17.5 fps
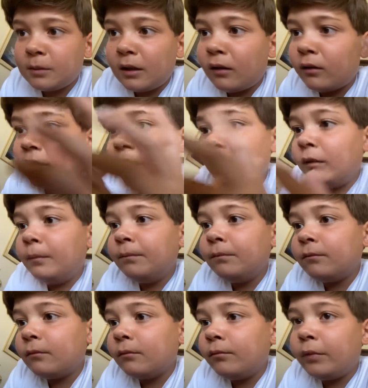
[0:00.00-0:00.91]
I don't know,
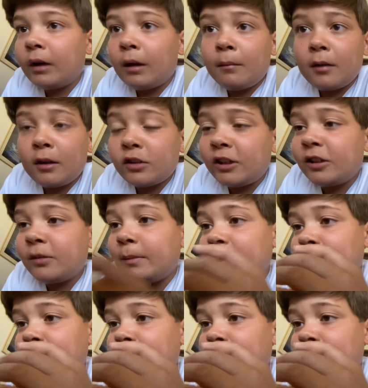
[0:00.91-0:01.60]
but I'm going to change my